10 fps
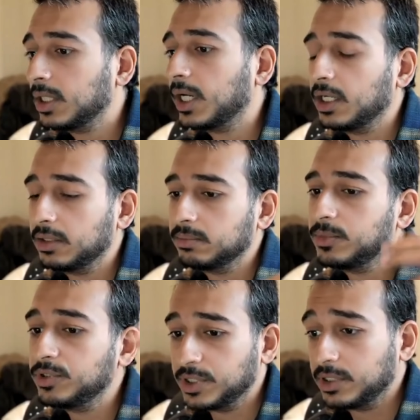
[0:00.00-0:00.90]
uh,
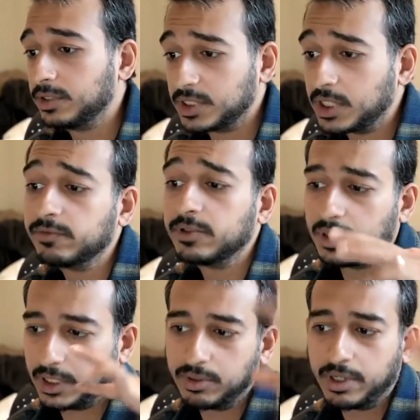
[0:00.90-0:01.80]
using Discover,
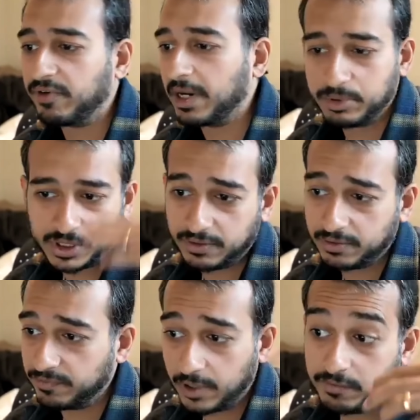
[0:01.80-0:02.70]
like you'll get 5% of,